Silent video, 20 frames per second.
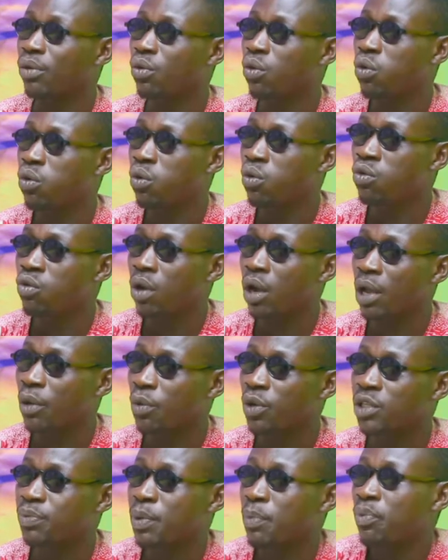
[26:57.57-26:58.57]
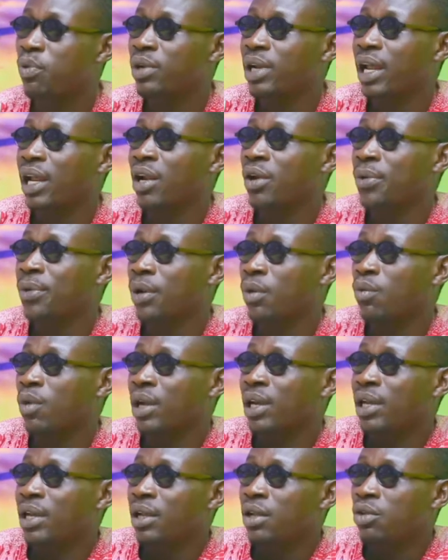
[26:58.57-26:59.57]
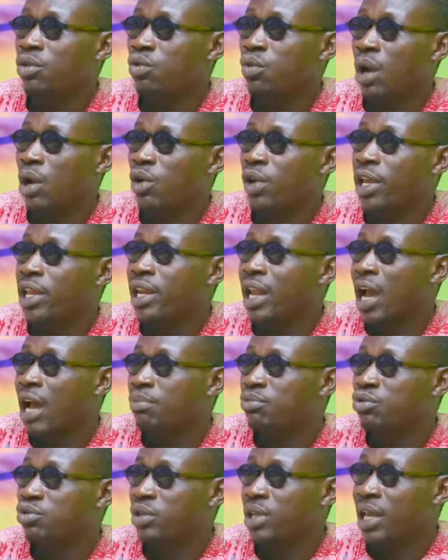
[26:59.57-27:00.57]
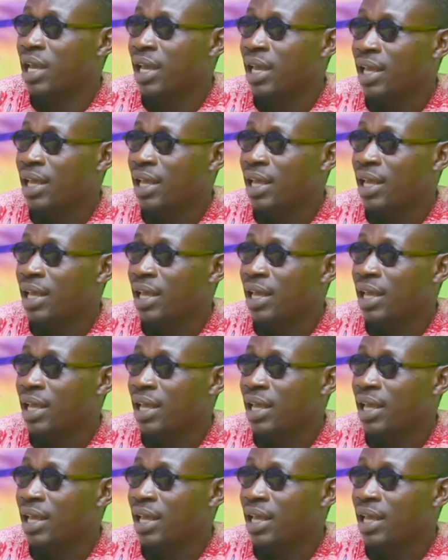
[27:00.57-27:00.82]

who, uh, which people na Erishan one, you are looking up to there